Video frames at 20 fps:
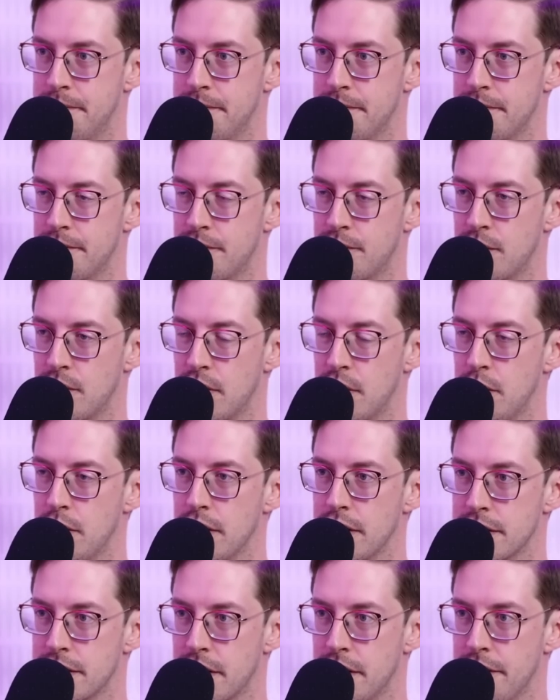Are you
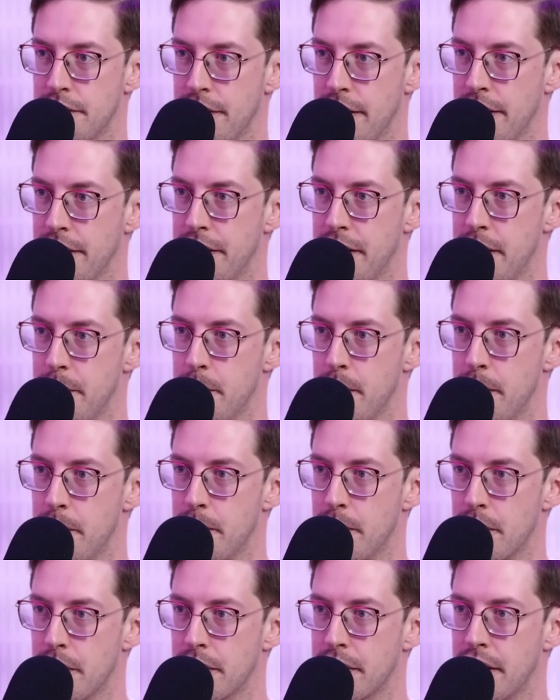guys going to validate my
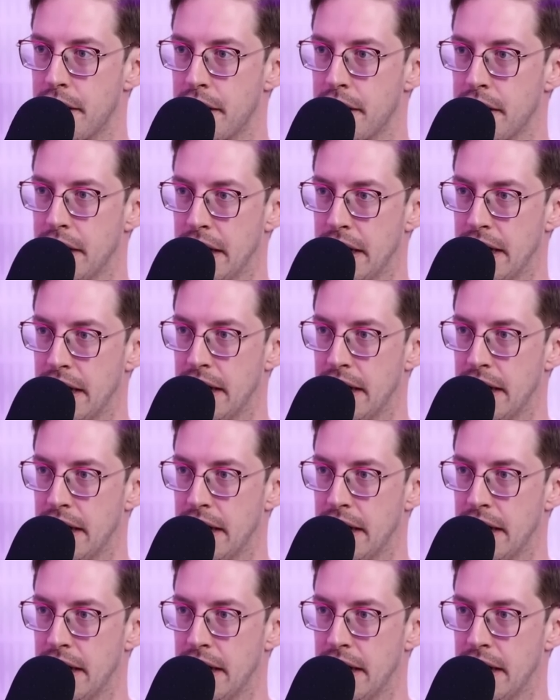parking